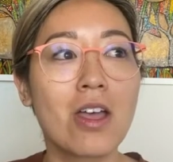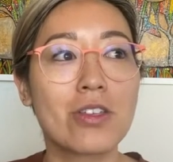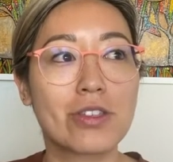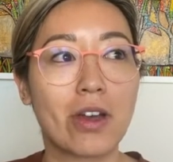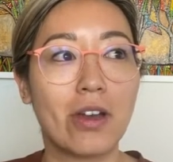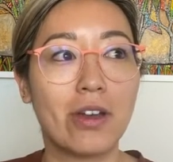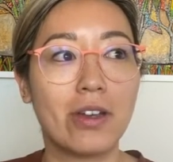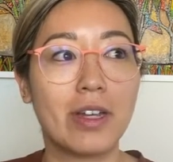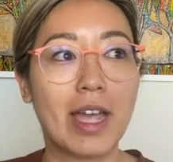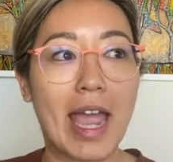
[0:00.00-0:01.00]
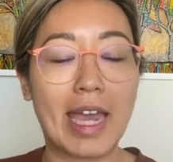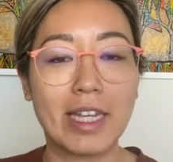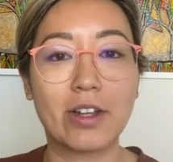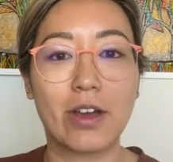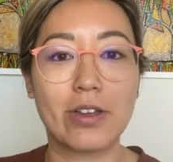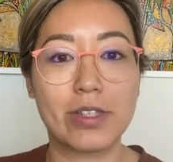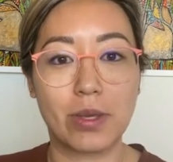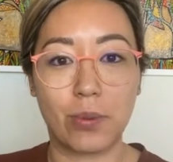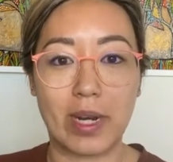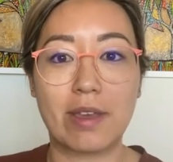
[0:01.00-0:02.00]
So he knows
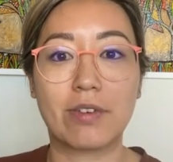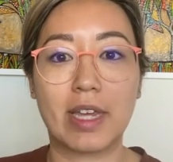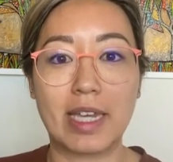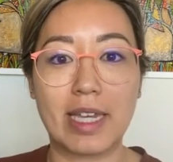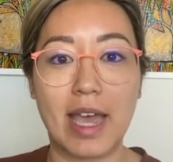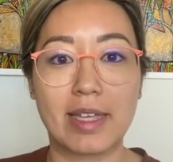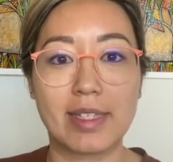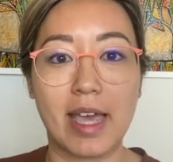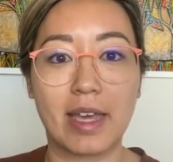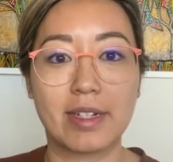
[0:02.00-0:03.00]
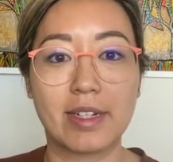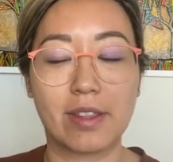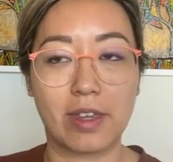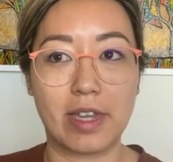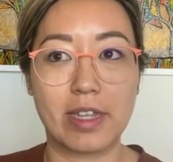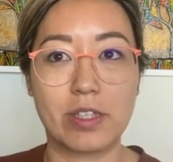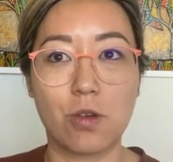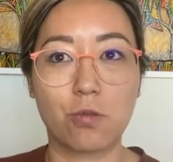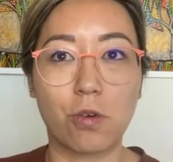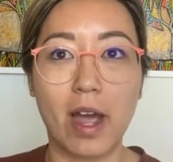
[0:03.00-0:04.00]
that whenever he has had these
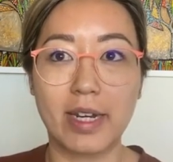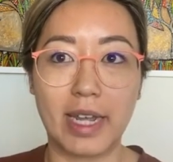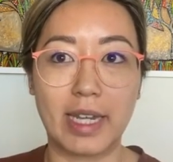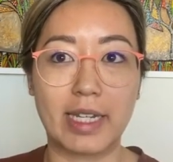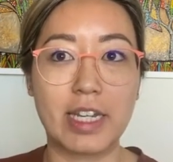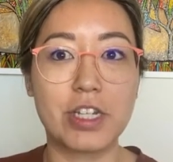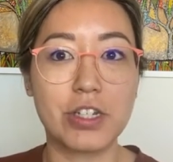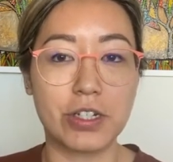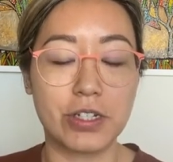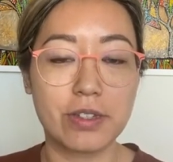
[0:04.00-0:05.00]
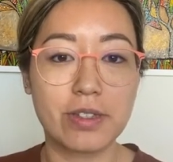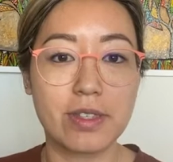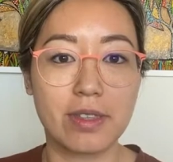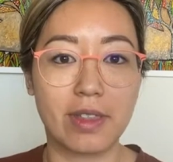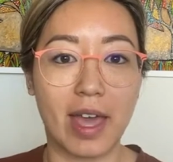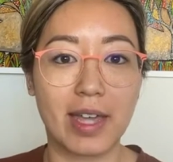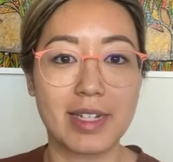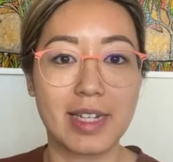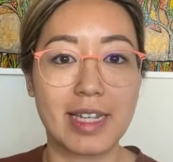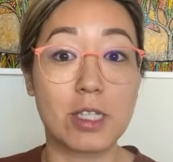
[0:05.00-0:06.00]
right knee issues,
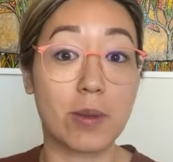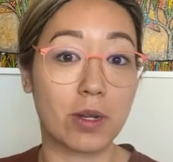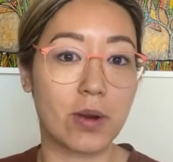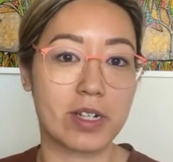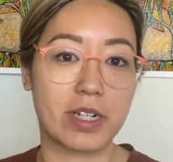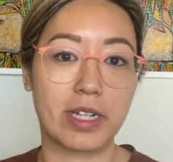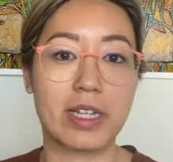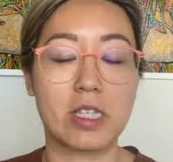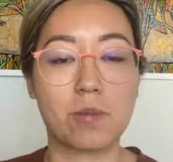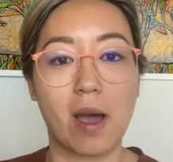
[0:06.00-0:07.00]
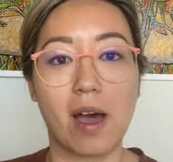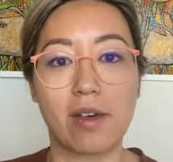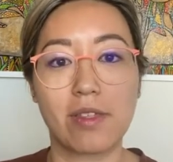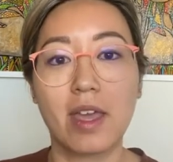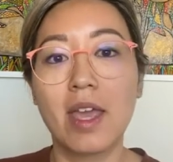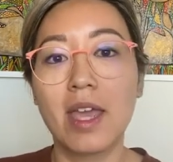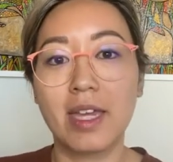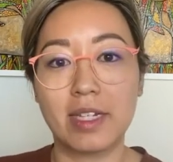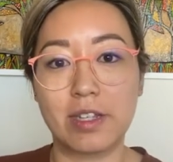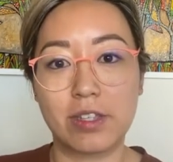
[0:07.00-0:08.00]
that he's been questioning his path
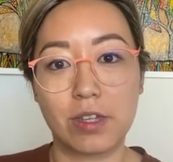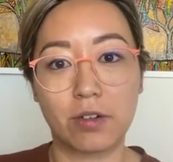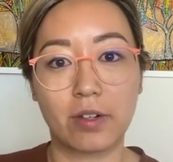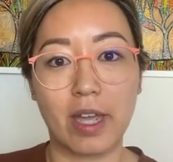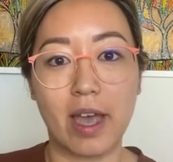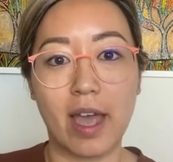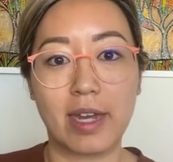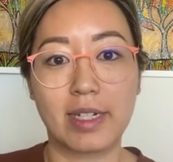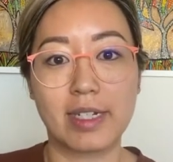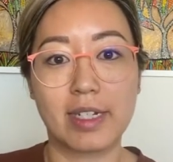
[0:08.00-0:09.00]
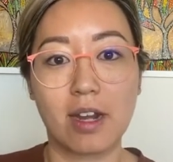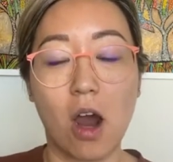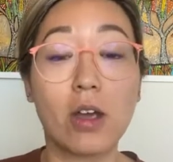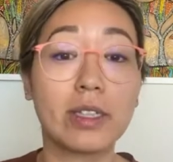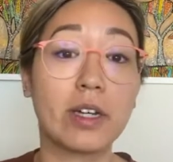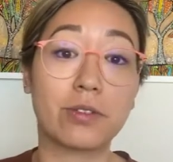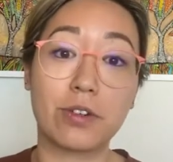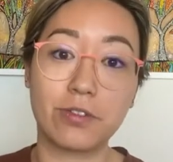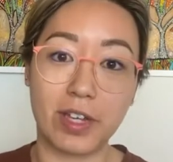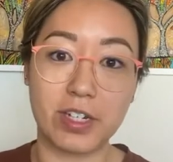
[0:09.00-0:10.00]
in his career, and only on
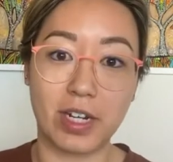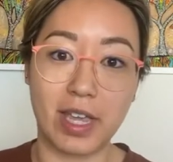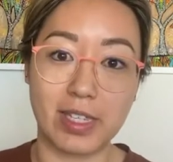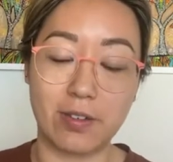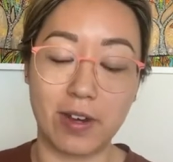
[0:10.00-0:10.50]
reflection has he